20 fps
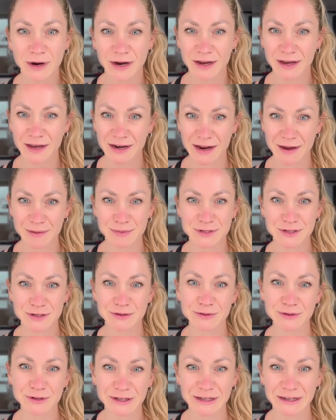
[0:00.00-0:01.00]
I can
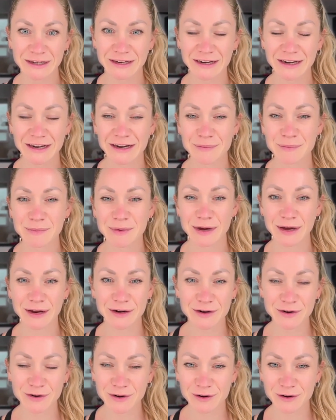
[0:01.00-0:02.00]
absolutely
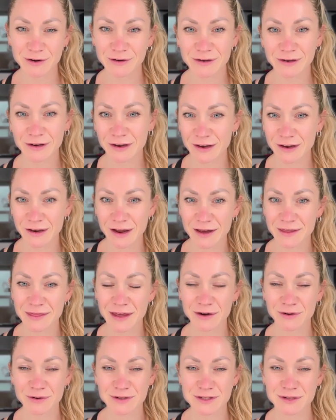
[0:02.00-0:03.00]
underline
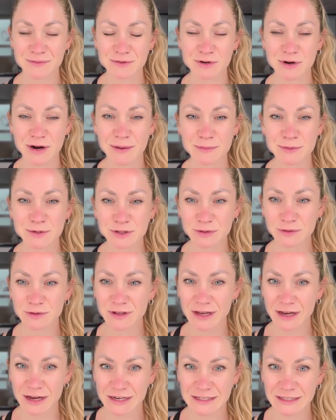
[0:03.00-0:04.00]
that or subscribe to
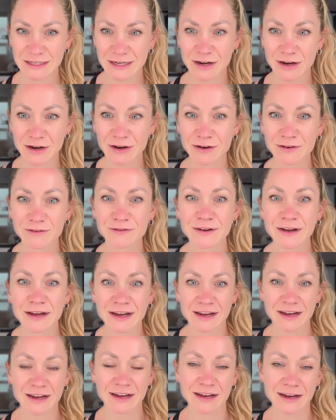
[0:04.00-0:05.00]
the idea of
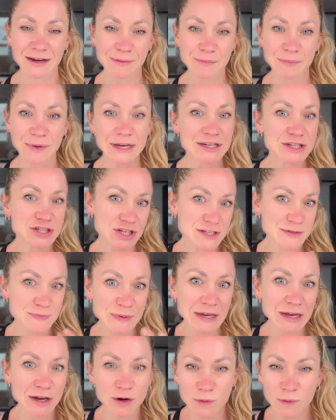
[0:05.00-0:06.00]
it just
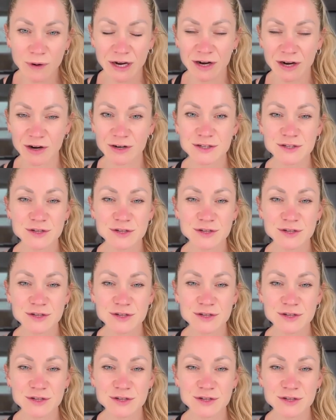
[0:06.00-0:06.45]
being quicker.